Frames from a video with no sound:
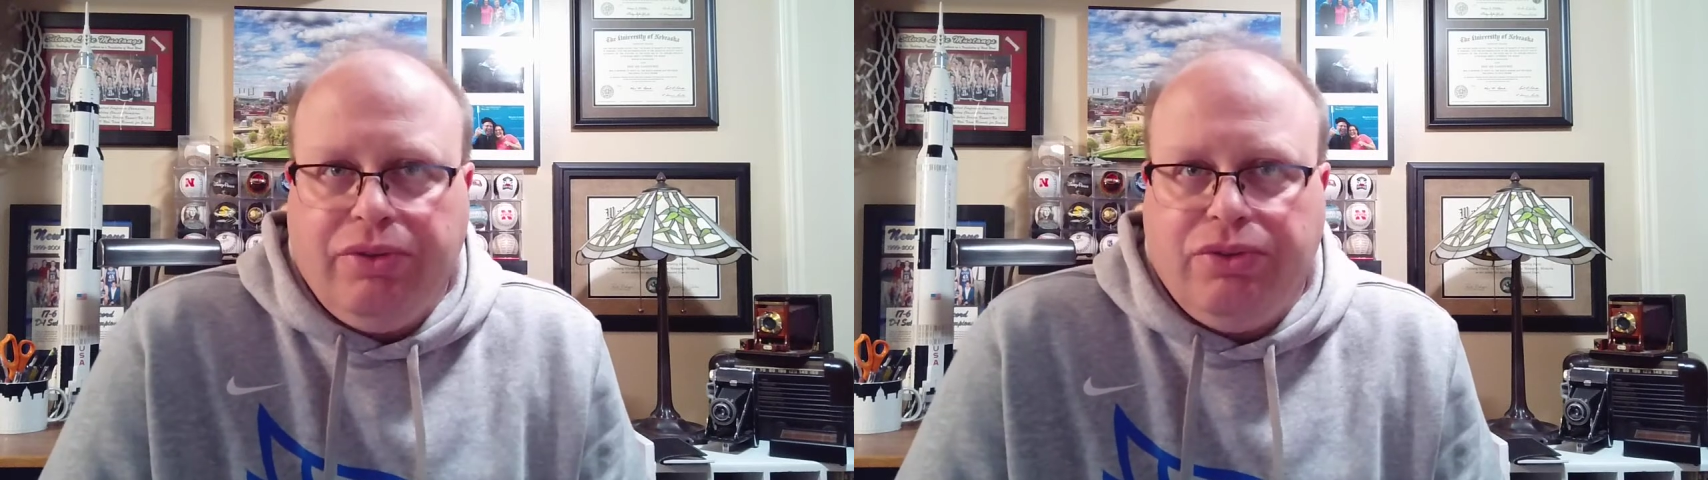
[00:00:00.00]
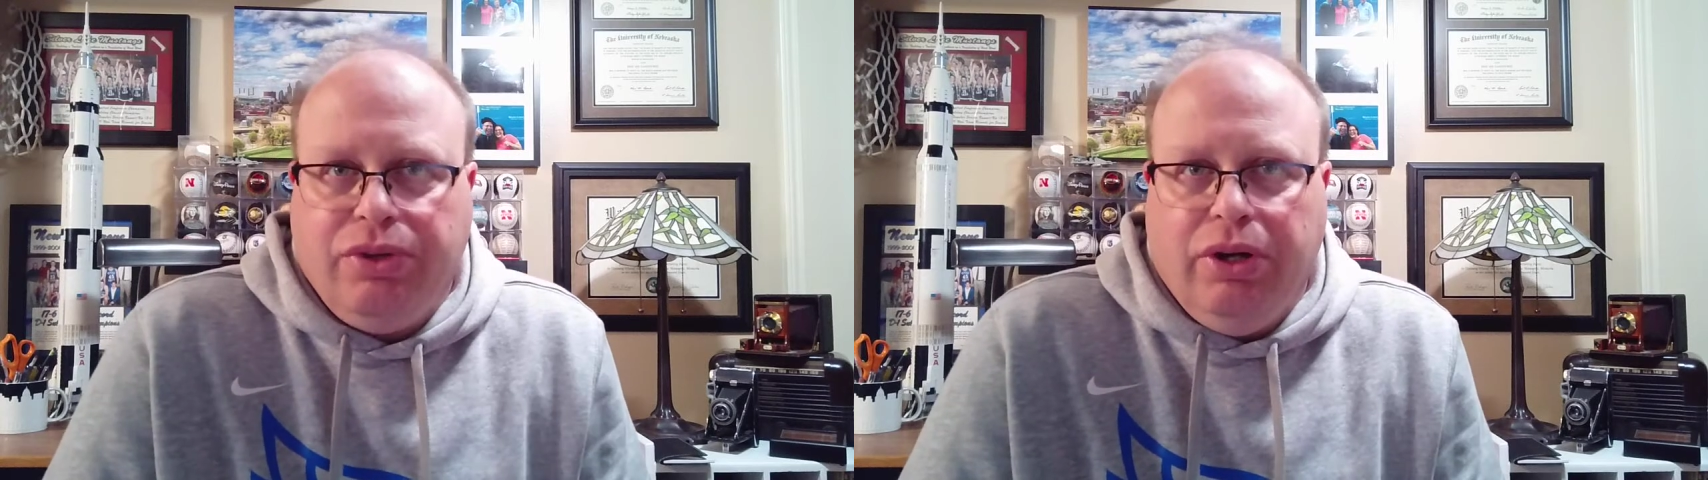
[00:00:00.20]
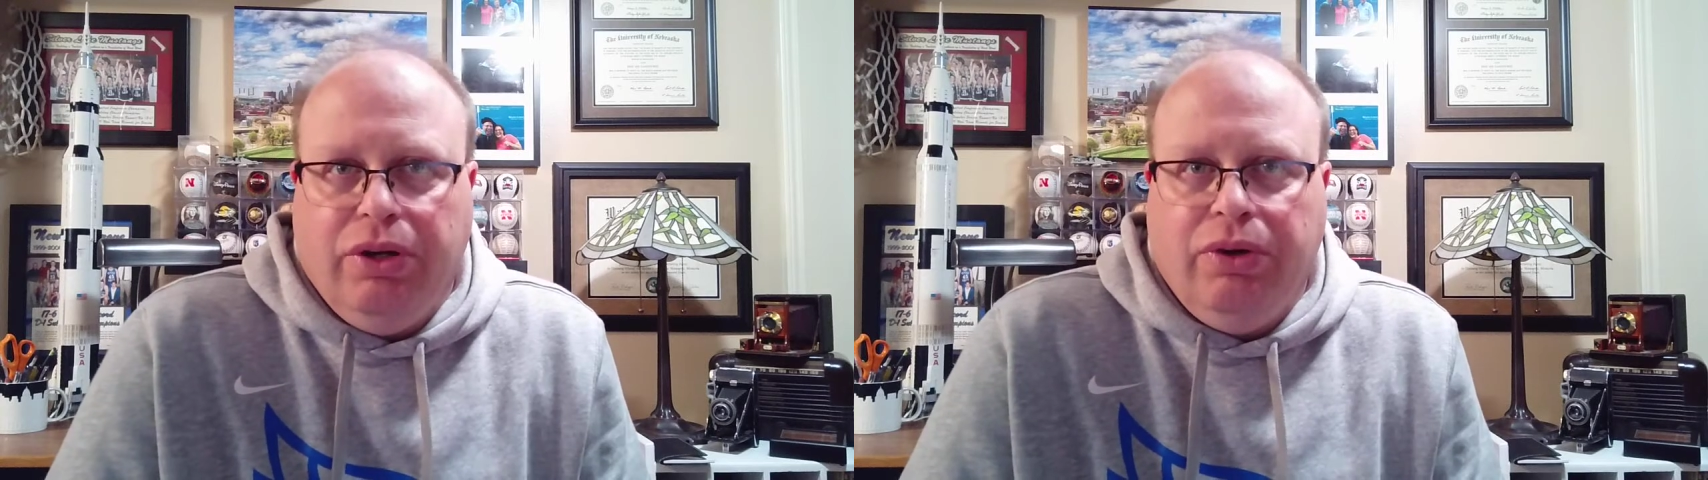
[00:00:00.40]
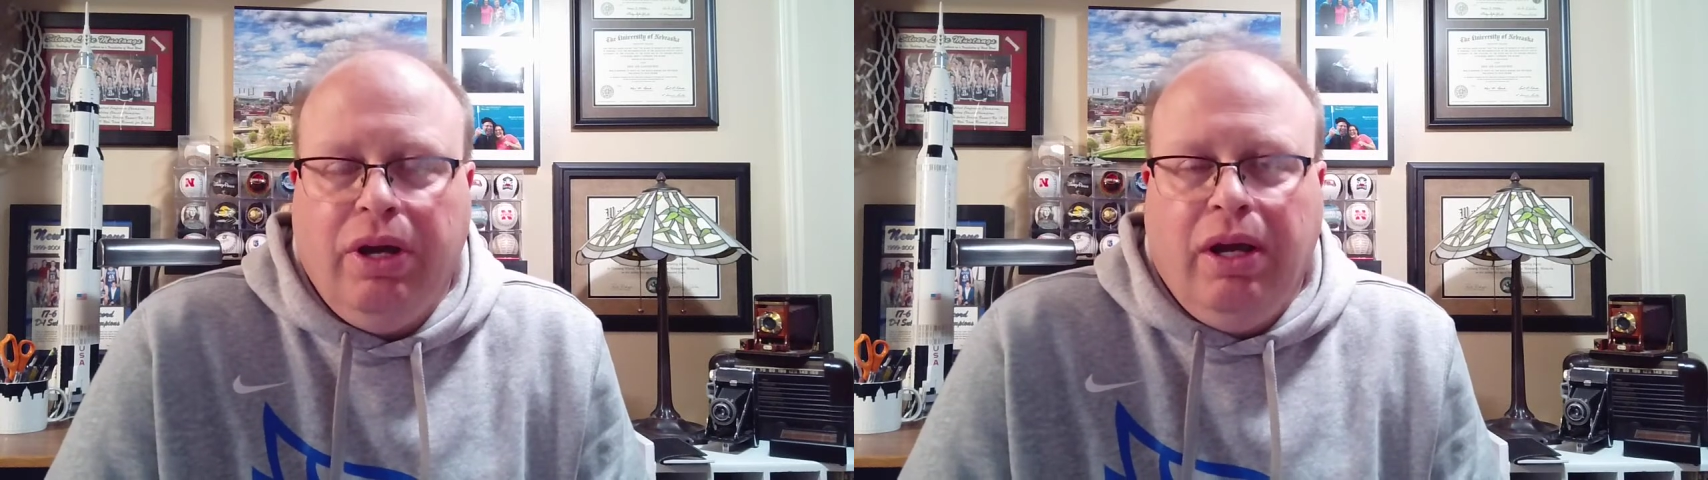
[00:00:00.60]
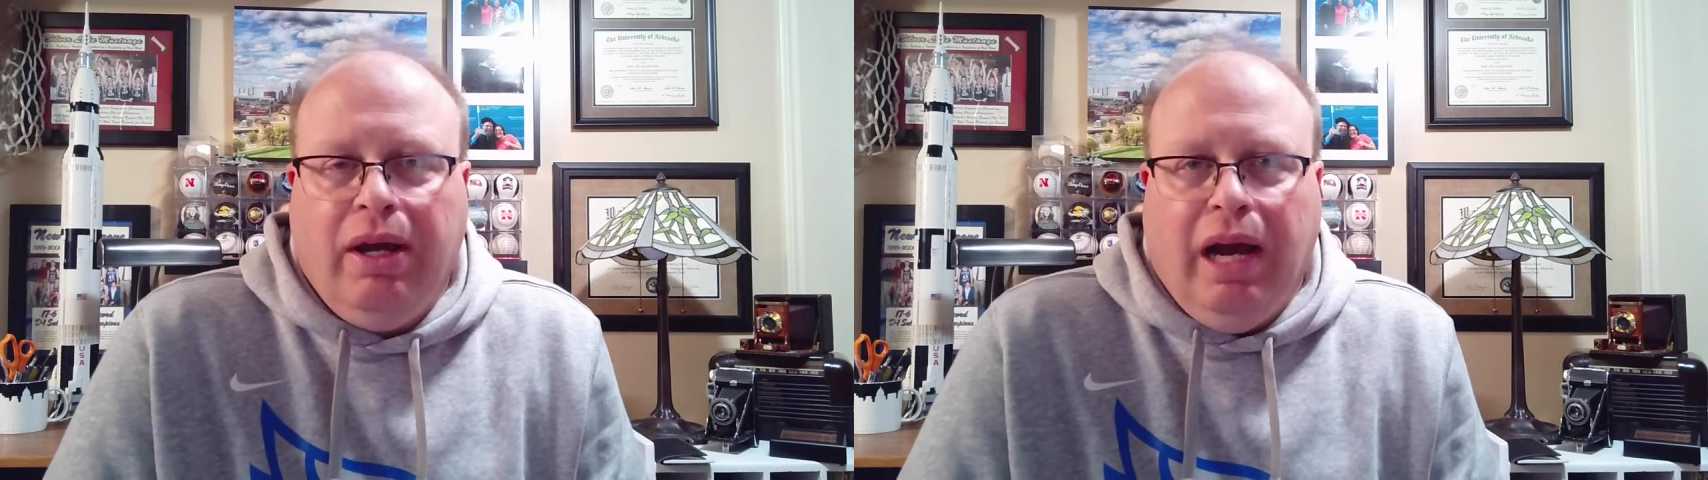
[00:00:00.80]
So
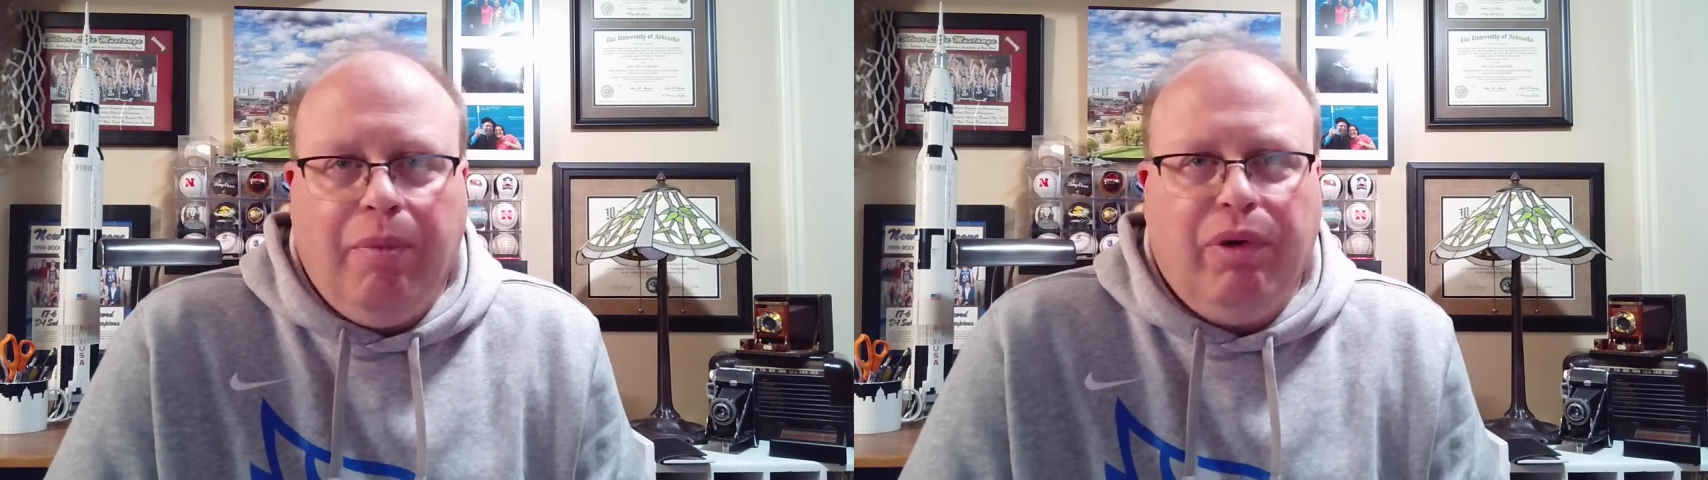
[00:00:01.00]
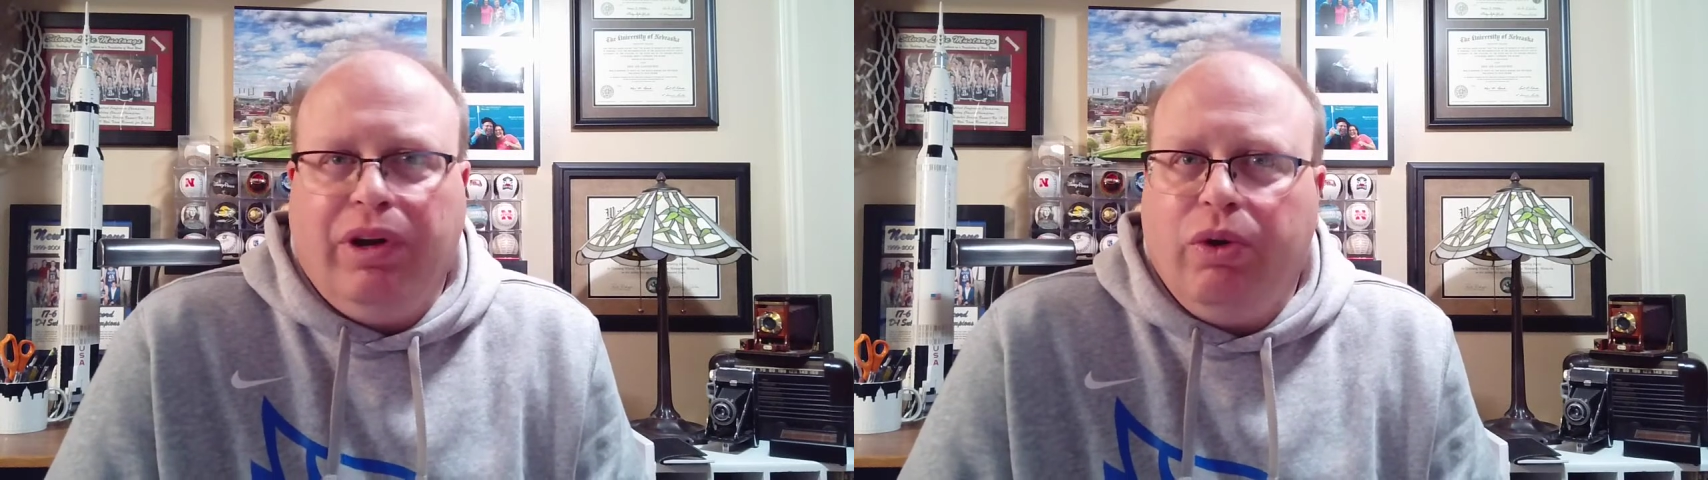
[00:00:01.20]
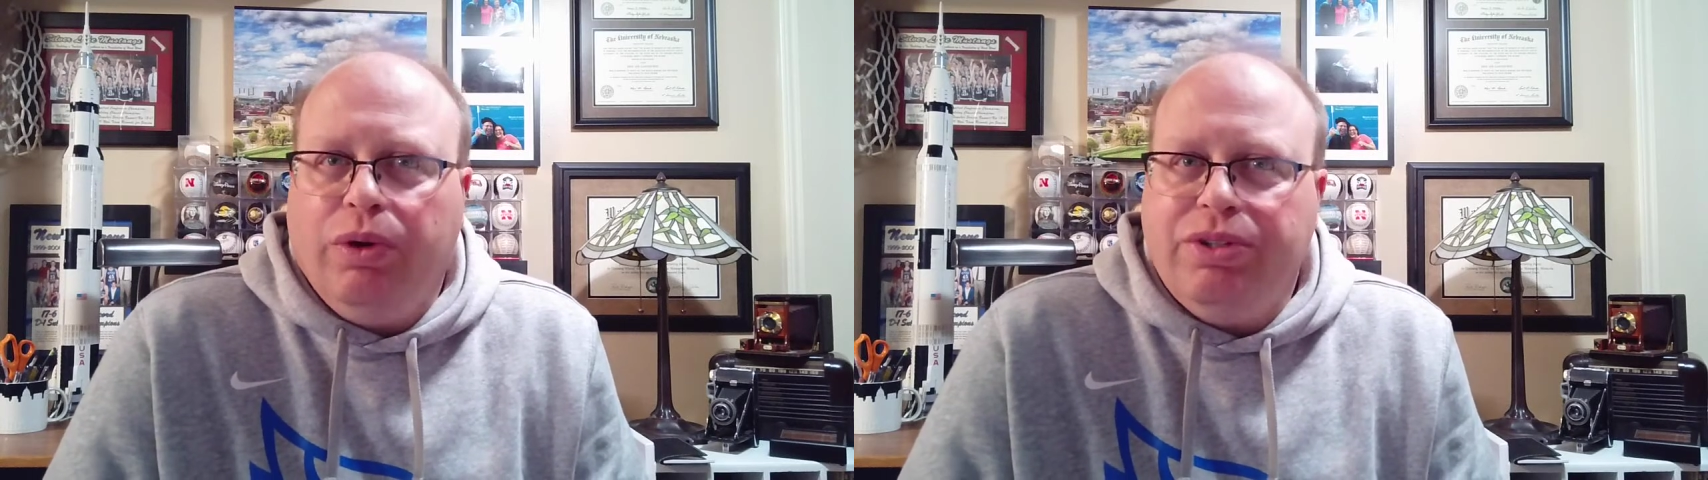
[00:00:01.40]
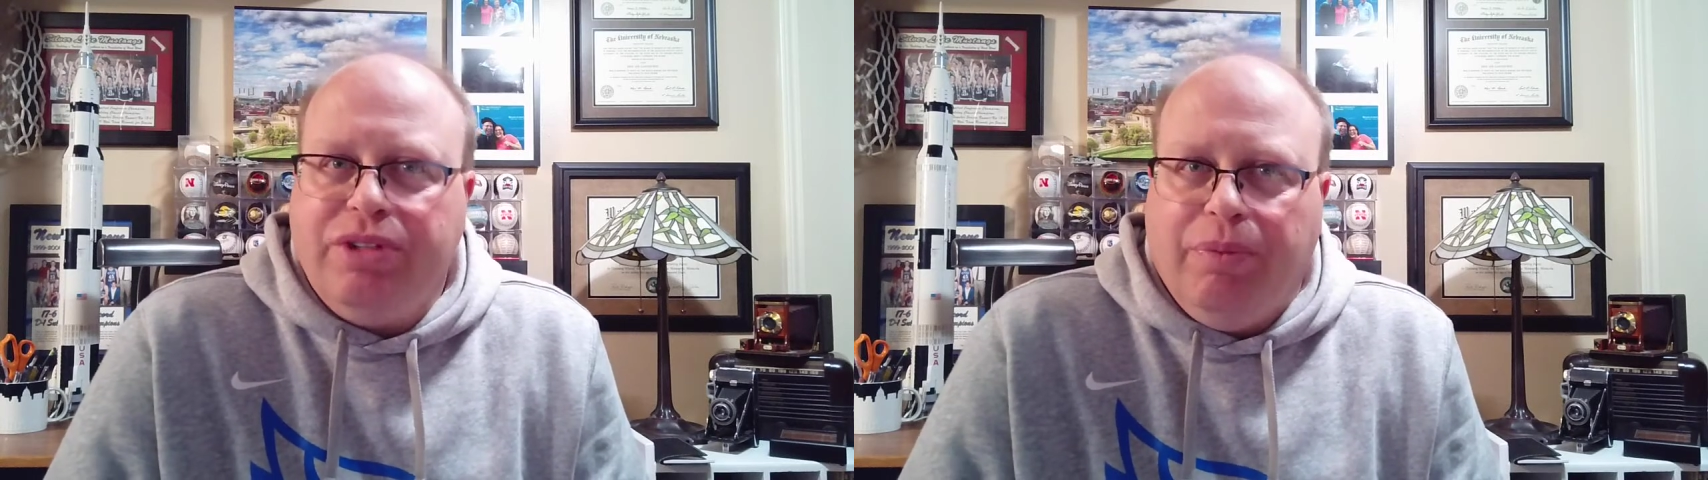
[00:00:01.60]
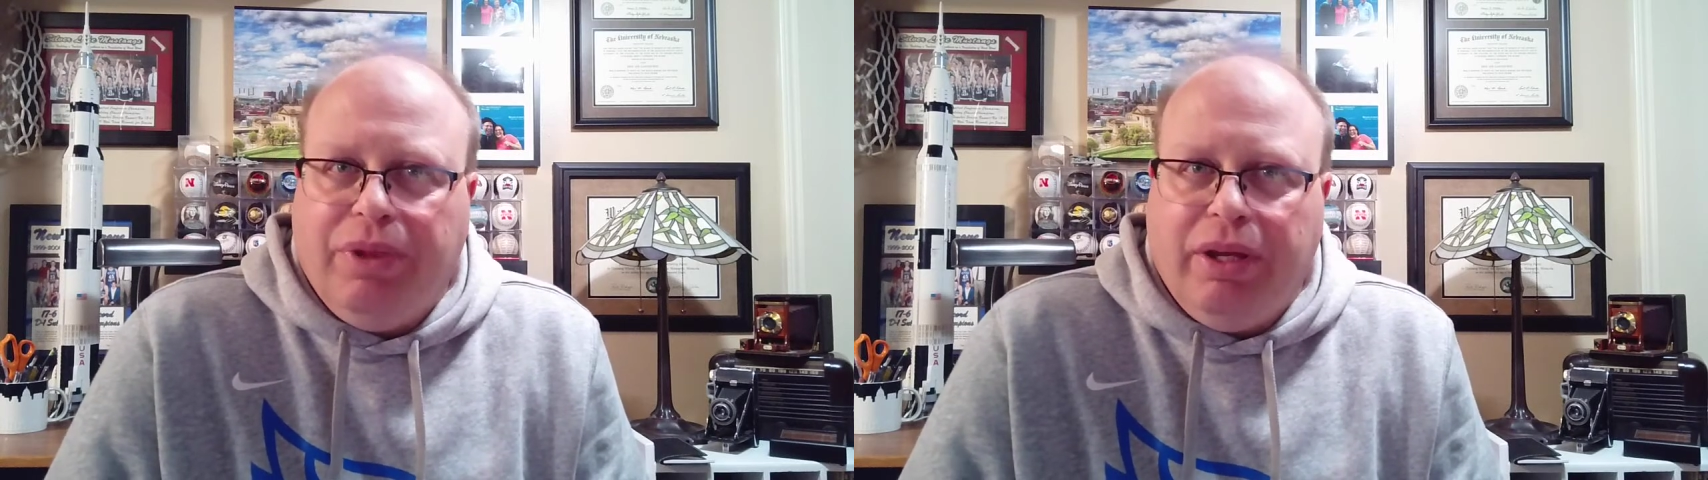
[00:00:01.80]
I'm going to record
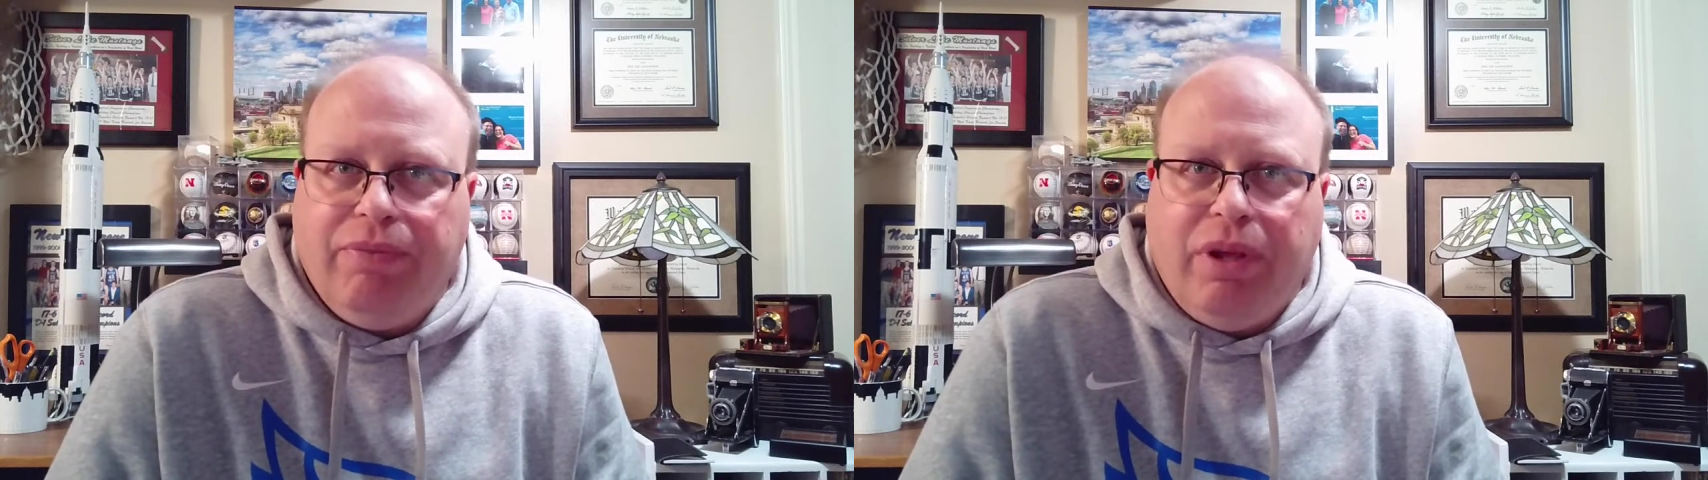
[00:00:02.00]
something.